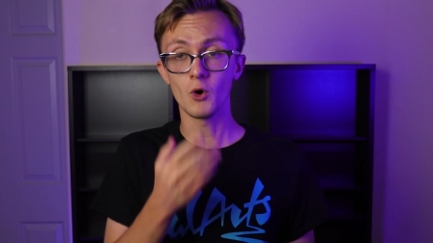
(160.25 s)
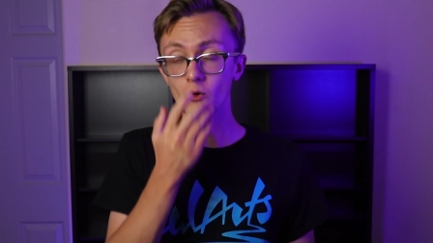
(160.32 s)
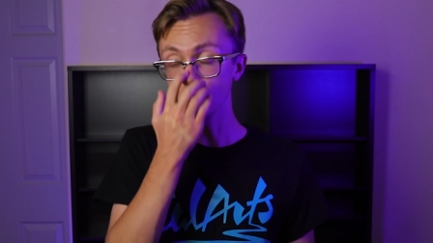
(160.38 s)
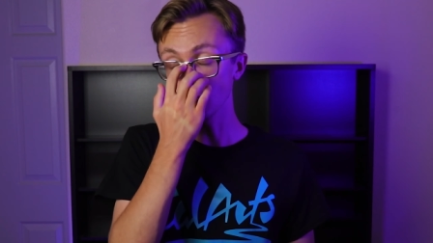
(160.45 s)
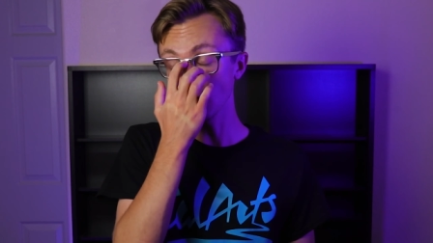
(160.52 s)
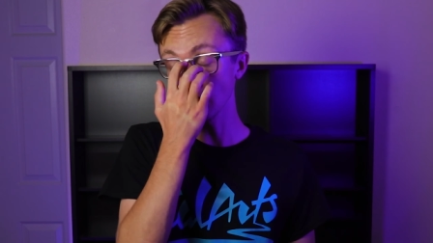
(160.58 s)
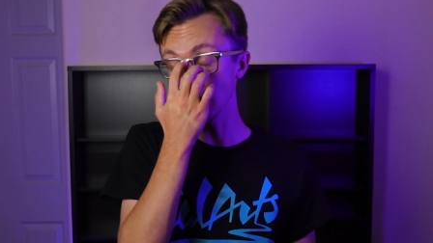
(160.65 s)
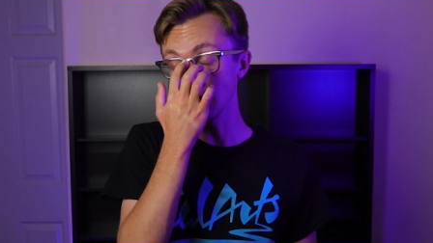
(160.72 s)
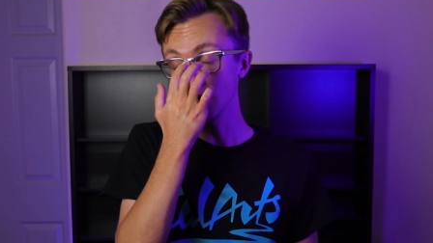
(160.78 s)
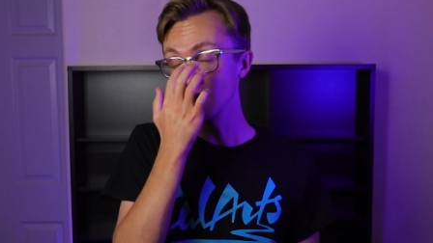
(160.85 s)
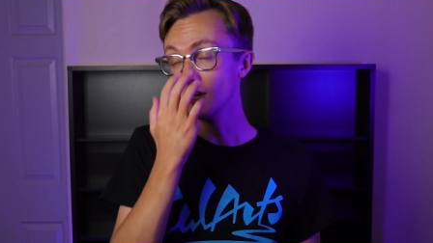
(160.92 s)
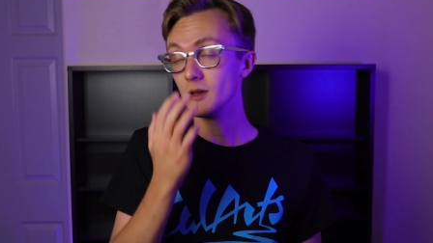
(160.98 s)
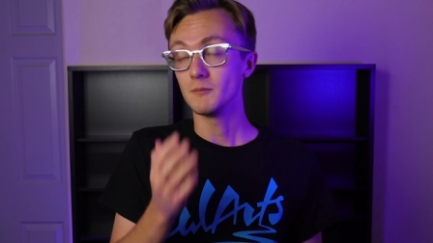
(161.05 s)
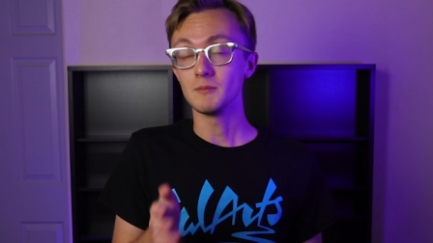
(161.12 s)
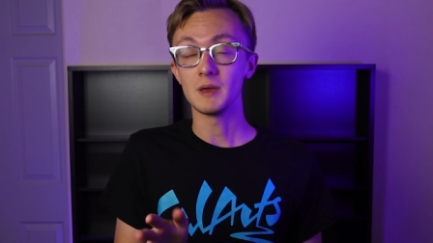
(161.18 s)
Hopefully,
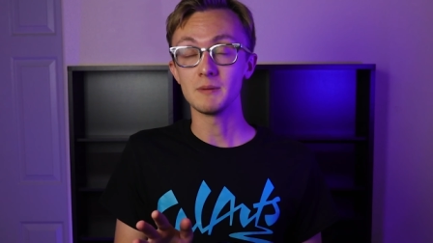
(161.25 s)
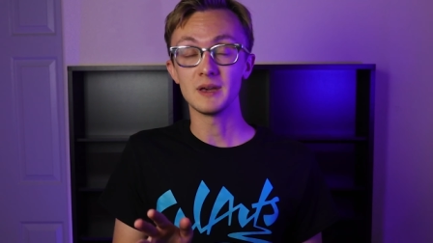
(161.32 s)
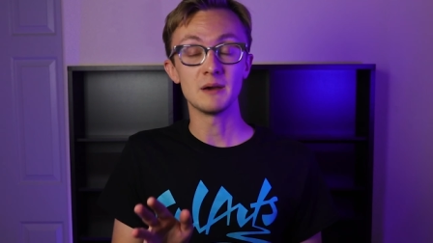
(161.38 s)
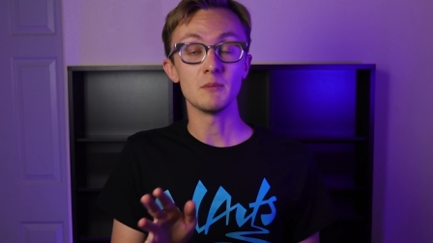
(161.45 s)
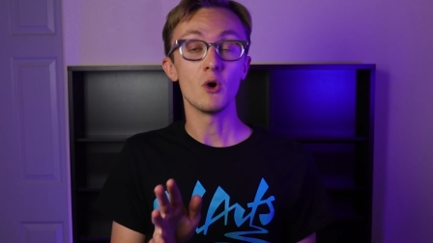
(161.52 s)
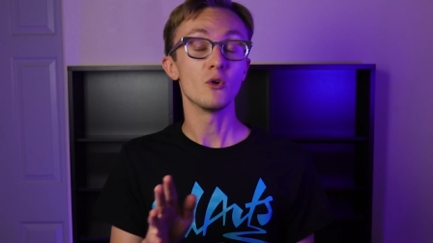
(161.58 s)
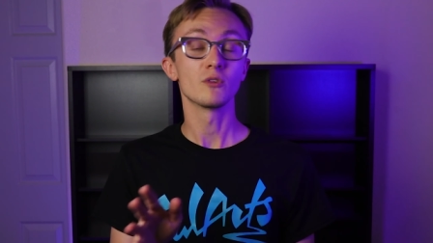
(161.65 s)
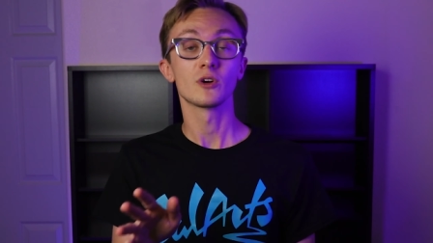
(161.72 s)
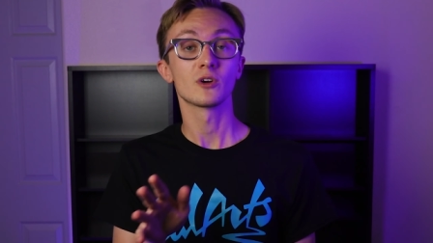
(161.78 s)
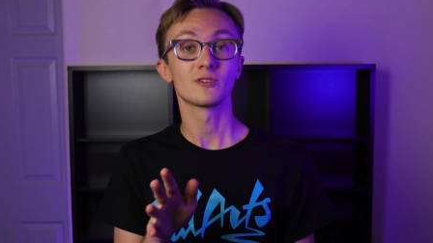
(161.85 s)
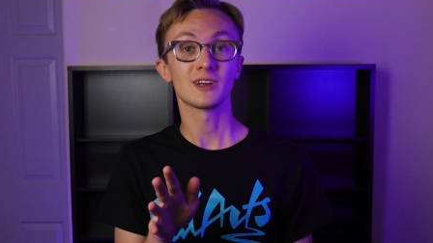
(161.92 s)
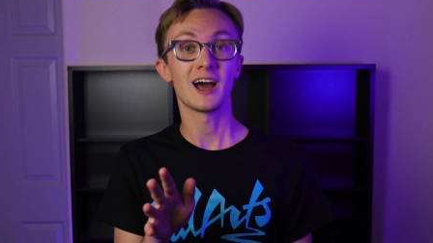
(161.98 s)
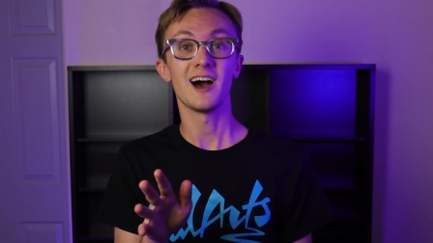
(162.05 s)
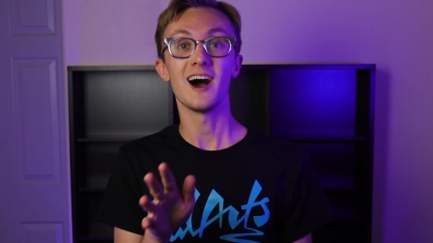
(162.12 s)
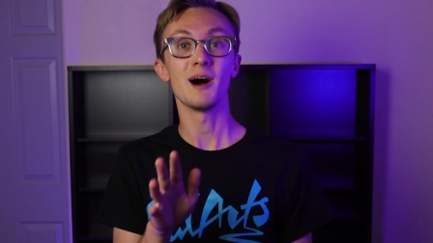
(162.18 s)
maybe I'm
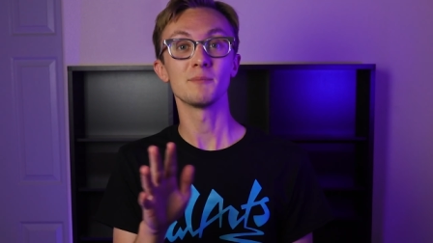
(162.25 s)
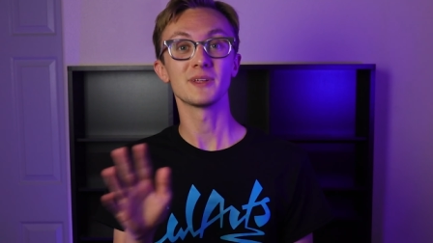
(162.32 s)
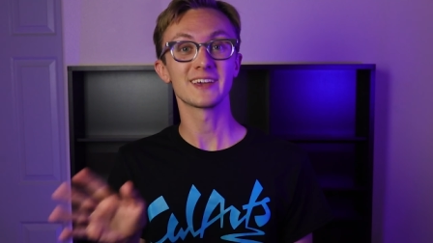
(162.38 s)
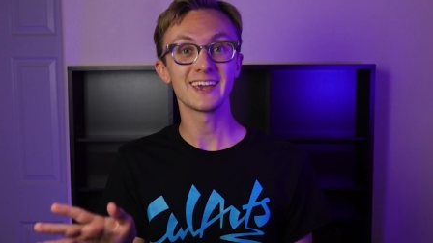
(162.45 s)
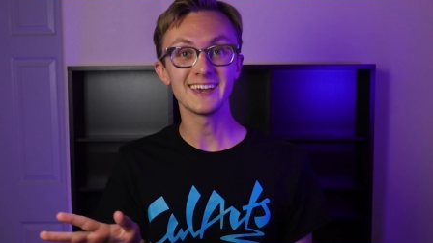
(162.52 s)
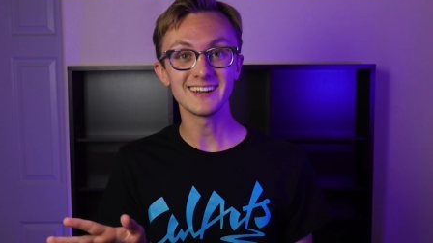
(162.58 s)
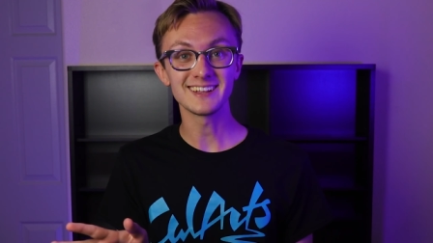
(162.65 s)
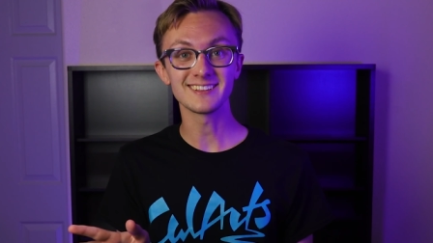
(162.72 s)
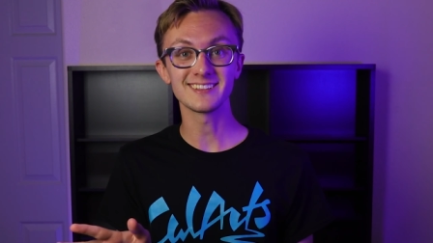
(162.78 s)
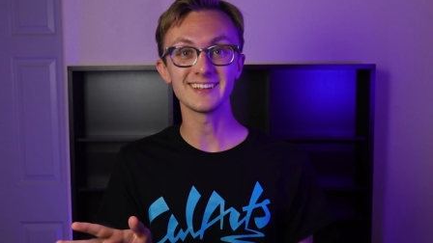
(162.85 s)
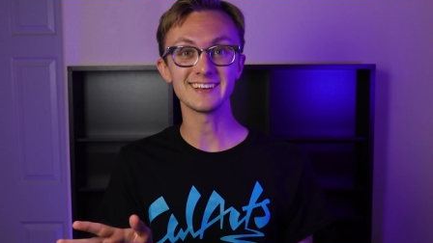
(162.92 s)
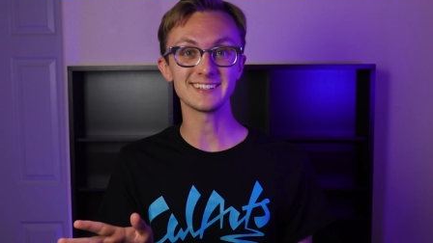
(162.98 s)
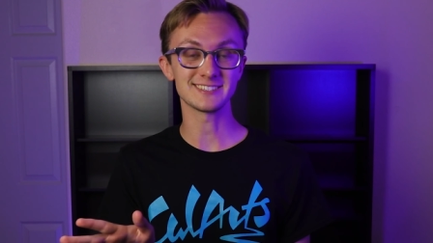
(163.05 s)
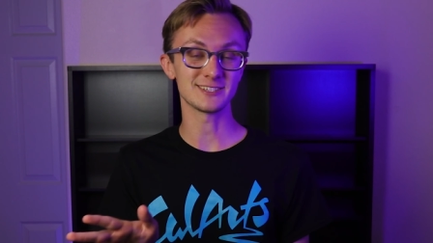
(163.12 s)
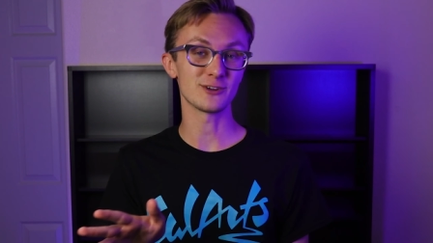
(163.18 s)
overcomplicating
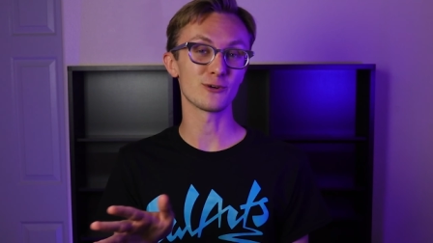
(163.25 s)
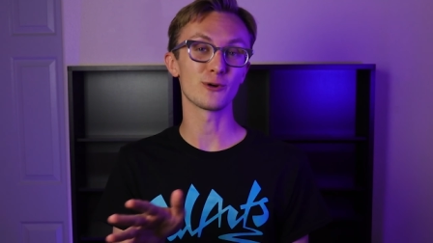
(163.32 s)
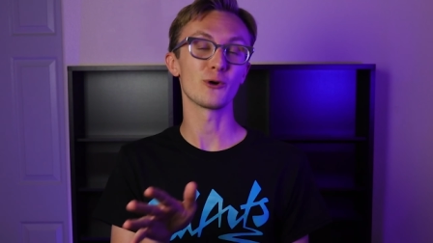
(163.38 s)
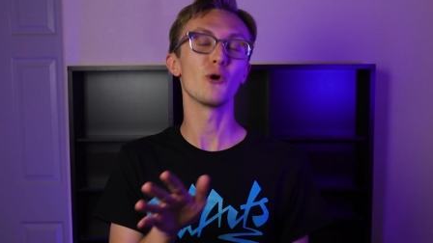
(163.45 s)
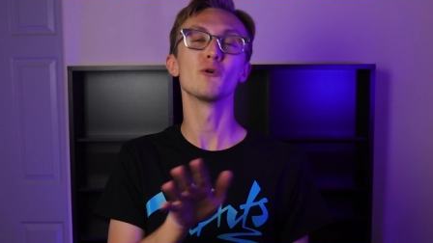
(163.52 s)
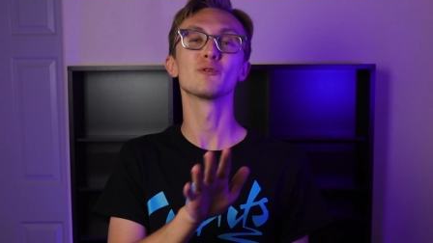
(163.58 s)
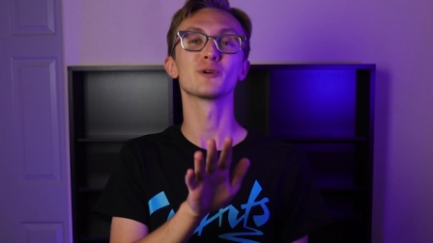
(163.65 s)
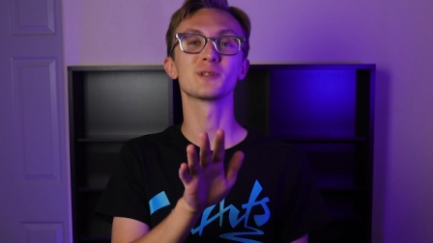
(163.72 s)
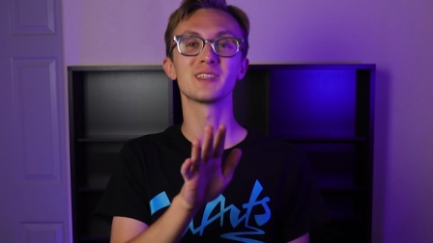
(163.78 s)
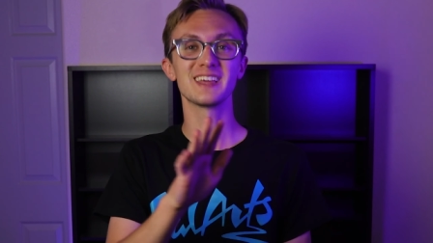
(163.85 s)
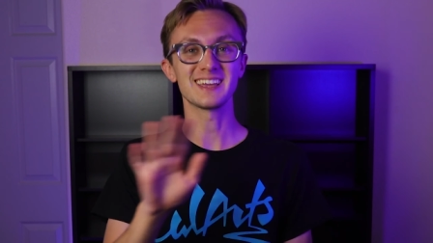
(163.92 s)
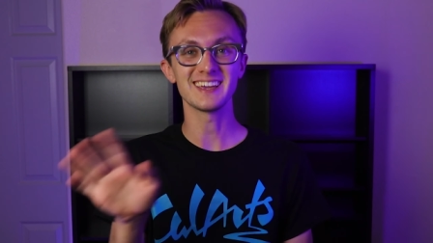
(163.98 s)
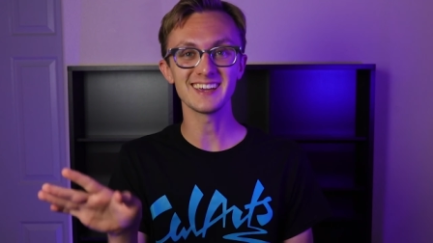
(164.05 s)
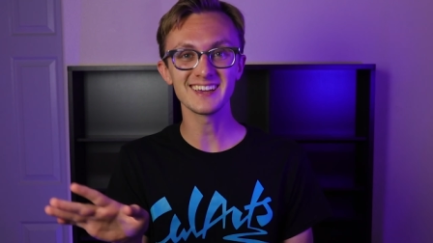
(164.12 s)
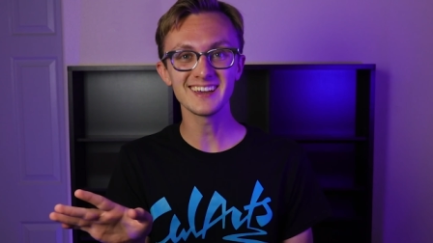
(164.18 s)
things and or
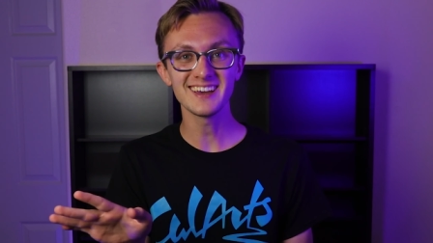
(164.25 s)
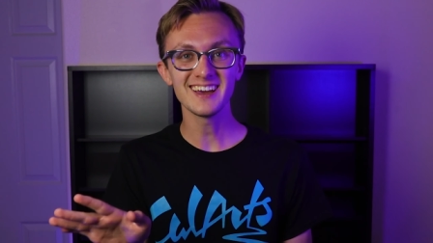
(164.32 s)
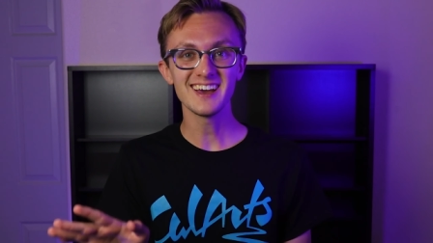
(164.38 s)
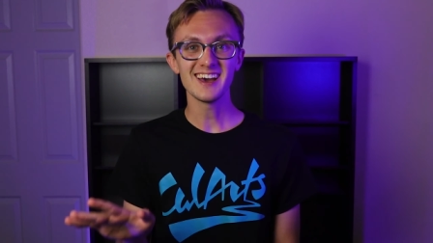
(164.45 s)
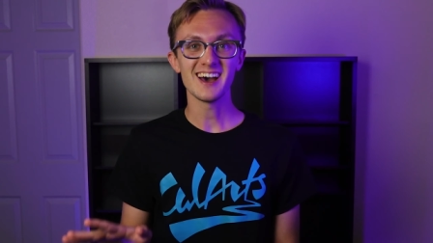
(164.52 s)
overthinking